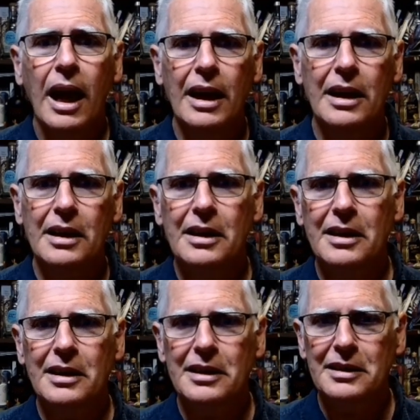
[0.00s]

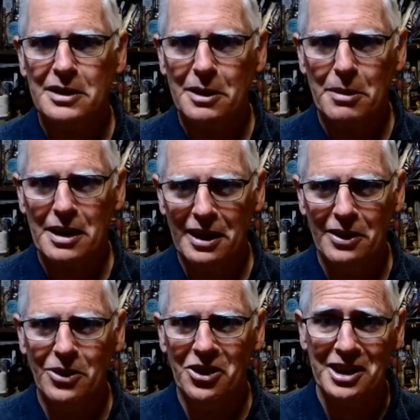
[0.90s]
And no matter
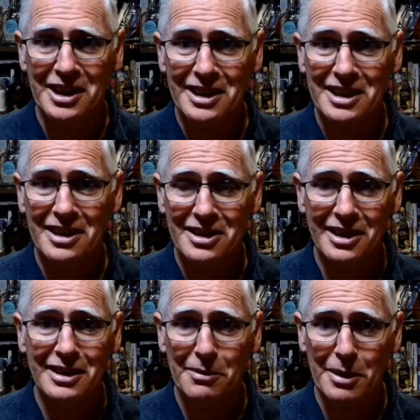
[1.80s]
how hot it gets
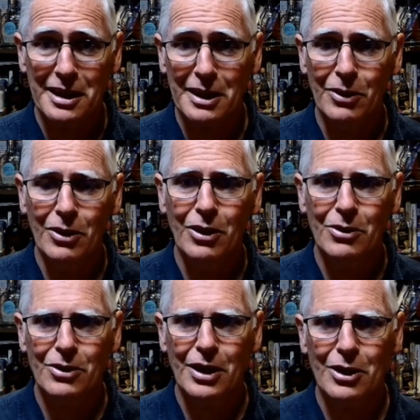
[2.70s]
outside, no matter
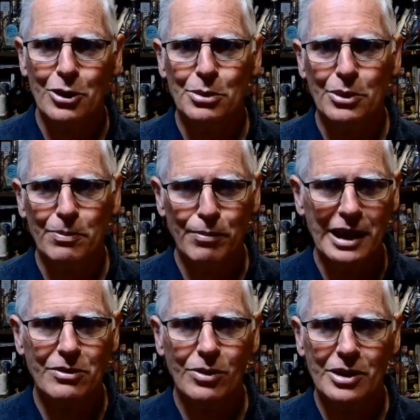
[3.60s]
how the horrible
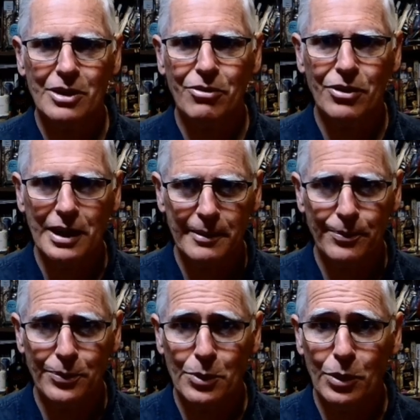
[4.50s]
blast furnace off the
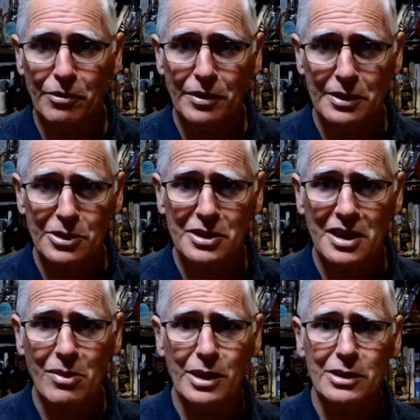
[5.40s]
um, wheat fields in New
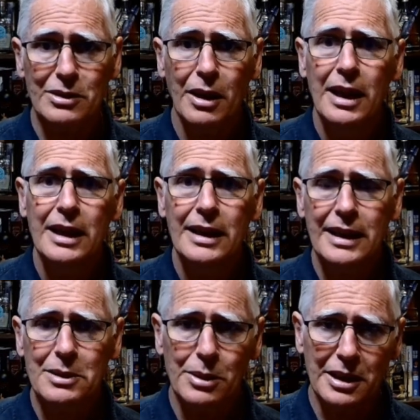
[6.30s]
South Wales
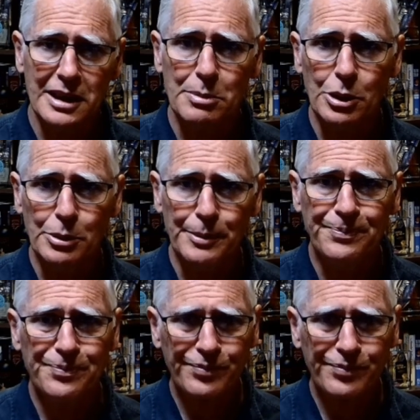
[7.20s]
gets when it hits Melbourne,